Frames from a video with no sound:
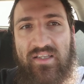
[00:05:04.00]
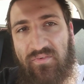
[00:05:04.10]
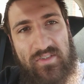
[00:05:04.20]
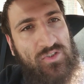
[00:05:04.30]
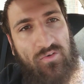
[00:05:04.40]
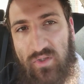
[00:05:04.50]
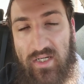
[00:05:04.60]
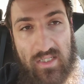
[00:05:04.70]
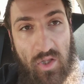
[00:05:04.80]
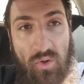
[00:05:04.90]
different
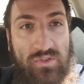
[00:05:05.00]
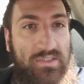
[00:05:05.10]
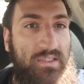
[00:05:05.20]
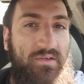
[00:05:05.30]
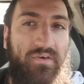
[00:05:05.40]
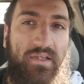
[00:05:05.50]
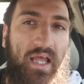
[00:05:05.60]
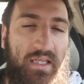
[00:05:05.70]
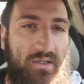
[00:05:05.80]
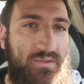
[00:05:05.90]
software technologies and different
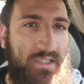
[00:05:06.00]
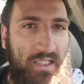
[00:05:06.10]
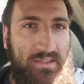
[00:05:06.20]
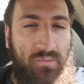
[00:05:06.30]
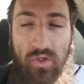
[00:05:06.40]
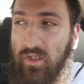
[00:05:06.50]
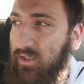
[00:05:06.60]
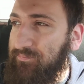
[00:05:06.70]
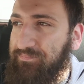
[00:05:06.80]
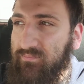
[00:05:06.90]
technical stacks and
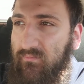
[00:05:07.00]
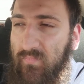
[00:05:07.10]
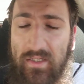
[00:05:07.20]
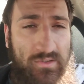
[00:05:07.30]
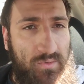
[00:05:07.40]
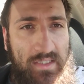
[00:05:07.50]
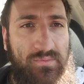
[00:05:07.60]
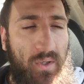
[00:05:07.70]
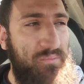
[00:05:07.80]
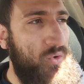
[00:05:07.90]
whatnot. So
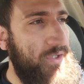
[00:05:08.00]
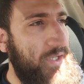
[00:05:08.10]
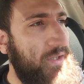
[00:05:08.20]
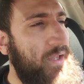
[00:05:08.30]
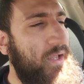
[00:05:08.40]
that's one more thing.